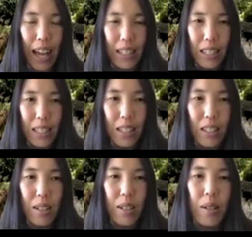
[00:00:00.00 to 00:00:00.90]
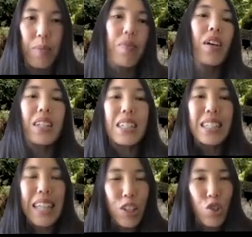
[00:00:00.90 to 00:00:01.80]
acids, the
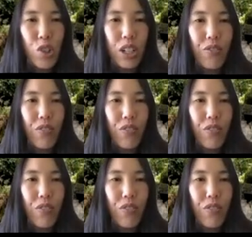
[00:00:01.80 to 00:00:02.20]
saturated